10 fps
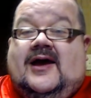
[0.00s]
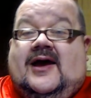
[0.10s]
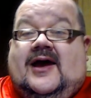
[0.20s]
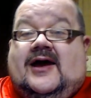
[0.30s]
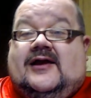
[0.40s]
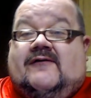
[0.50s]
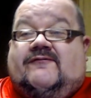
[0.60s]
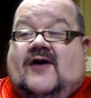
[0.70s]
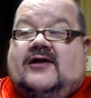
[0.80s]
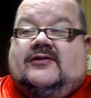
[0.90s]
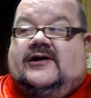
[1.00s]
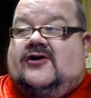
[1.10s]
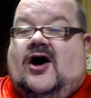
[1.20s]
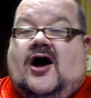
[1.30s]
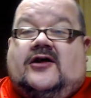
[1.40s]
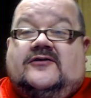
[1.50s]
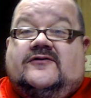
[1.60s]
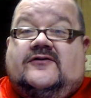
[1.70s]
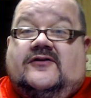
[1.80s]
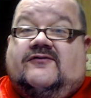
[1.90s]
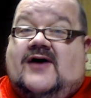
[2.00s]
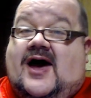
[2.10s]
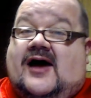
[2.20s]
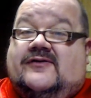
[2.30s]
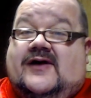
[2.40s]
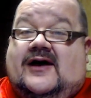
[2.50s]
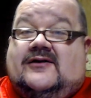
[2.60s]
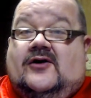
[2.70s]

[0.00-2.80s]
and have finally caught to the fact that